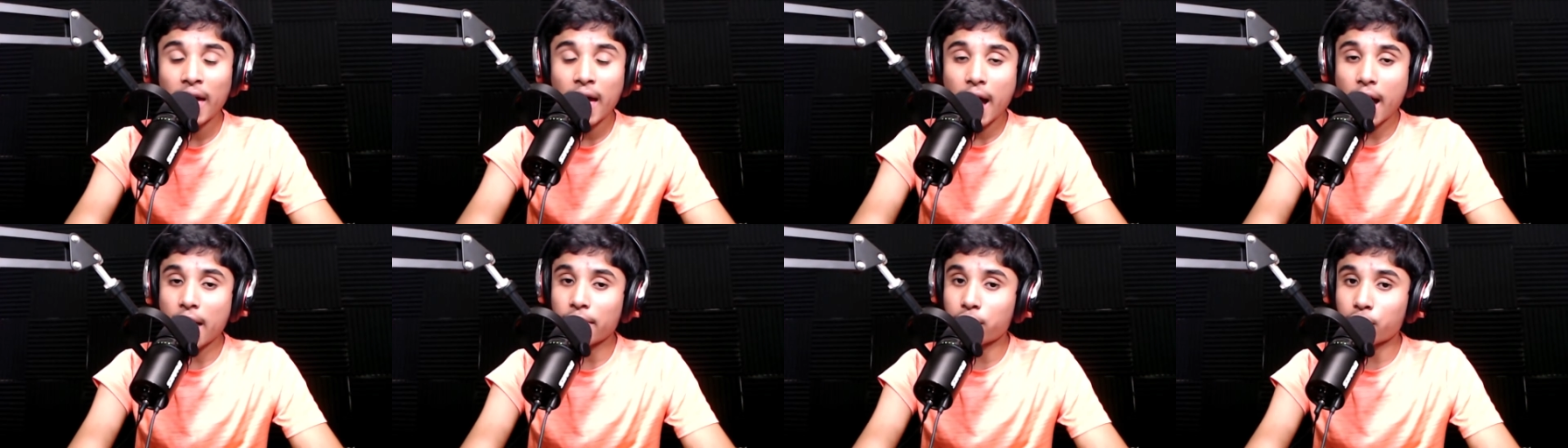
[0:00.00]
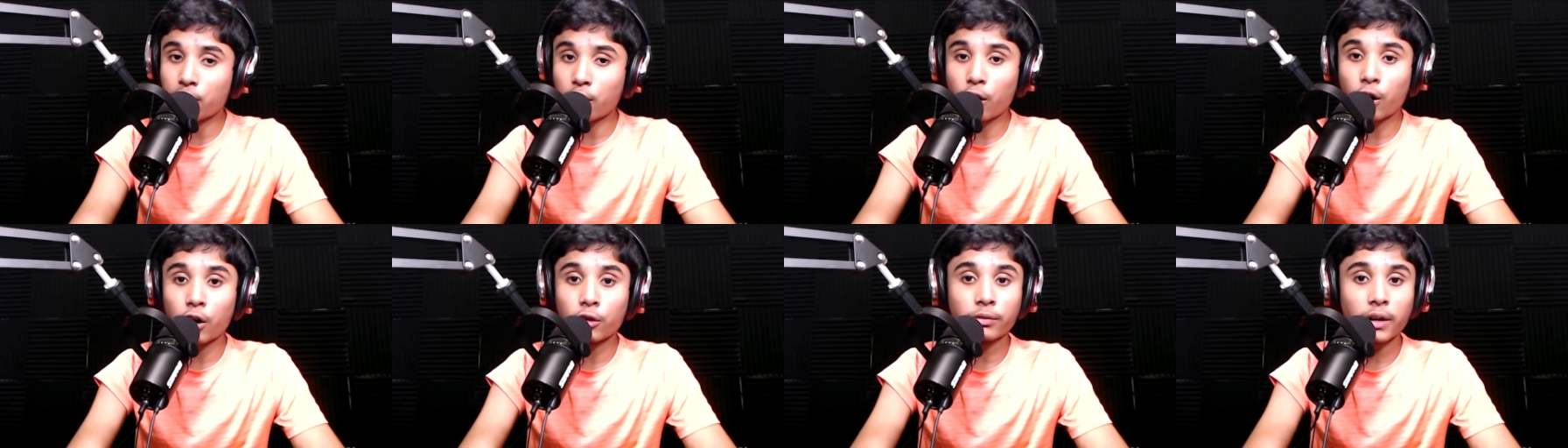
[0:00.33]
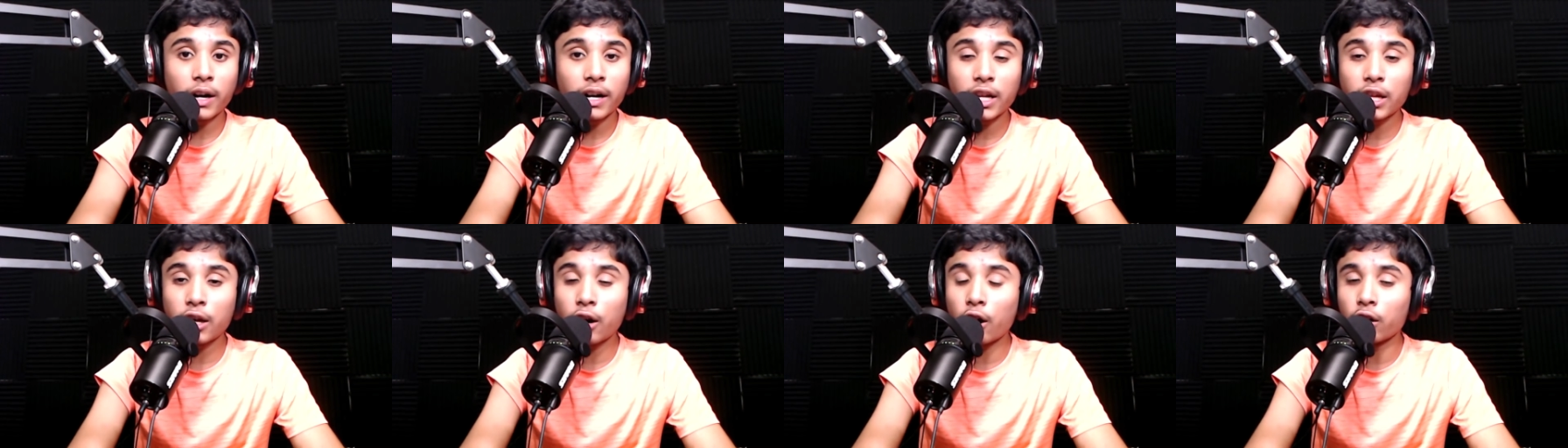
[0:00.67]
and they're all
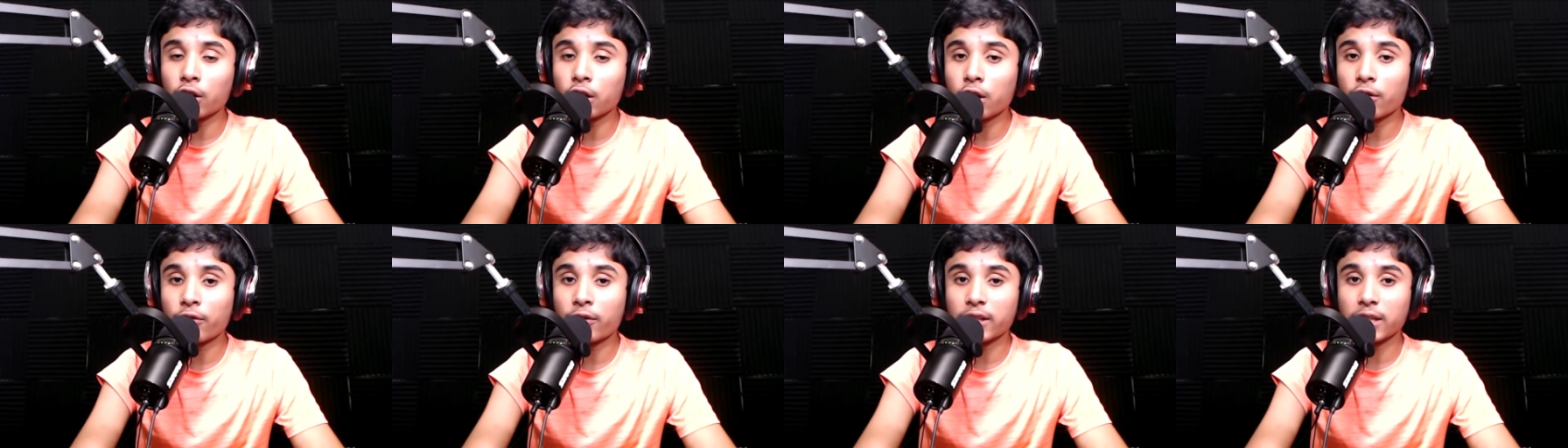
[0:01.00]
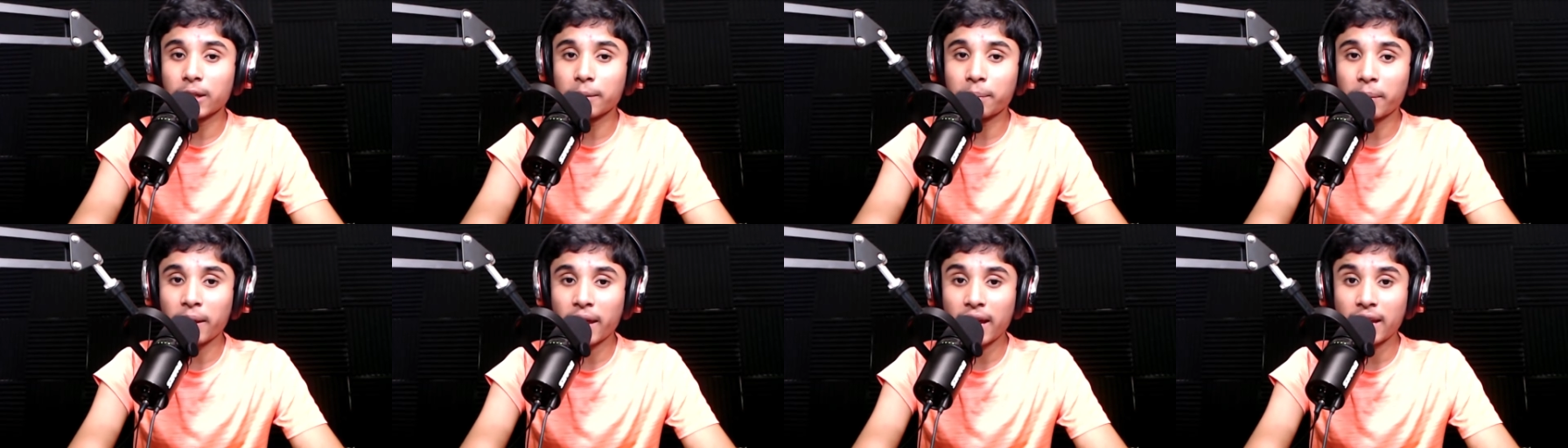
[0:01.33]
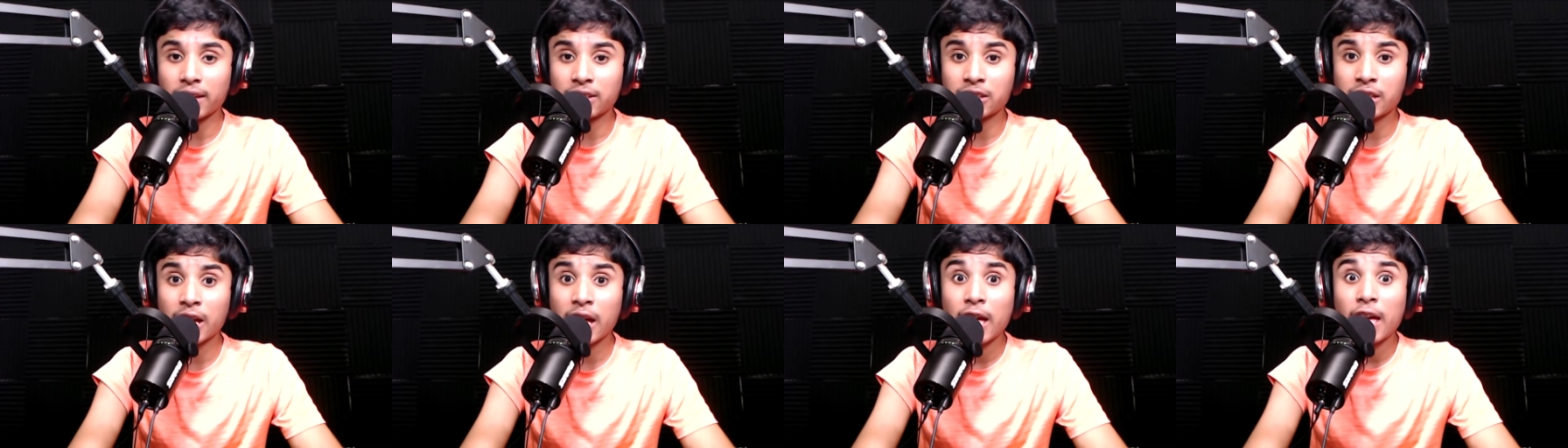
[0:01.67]
running all over the
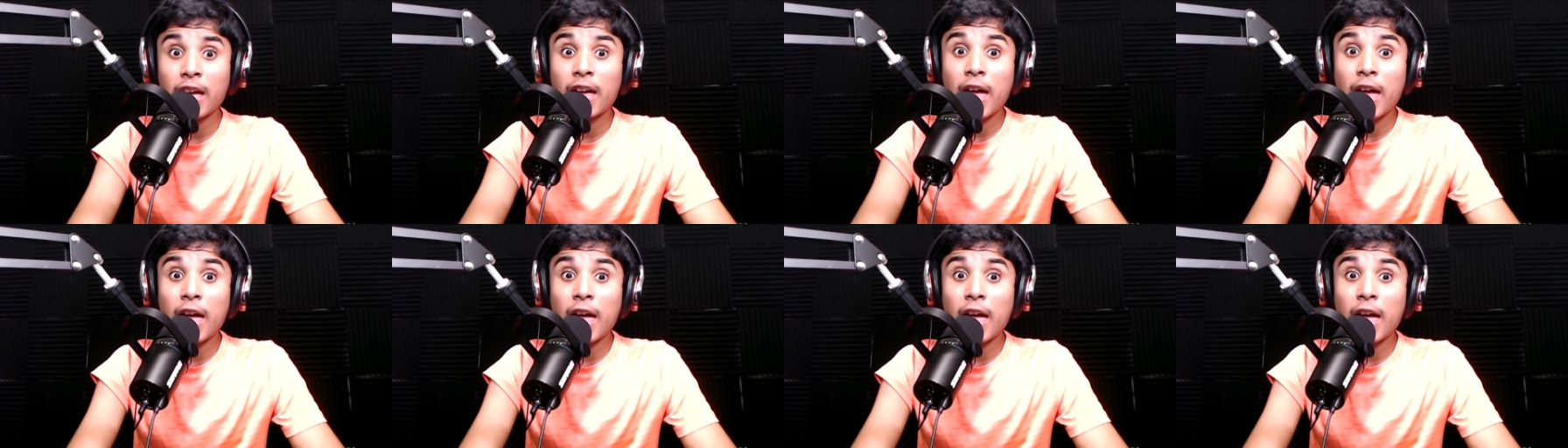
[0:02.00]
place.